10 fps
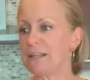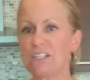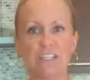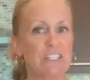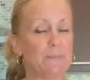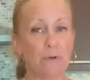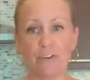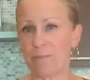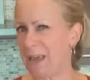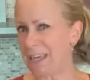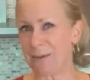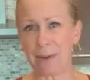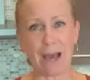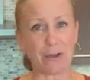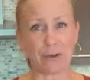a teaspoon of baking
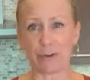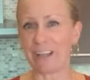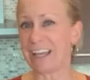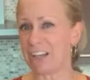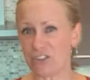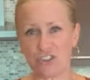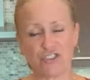powder-ish.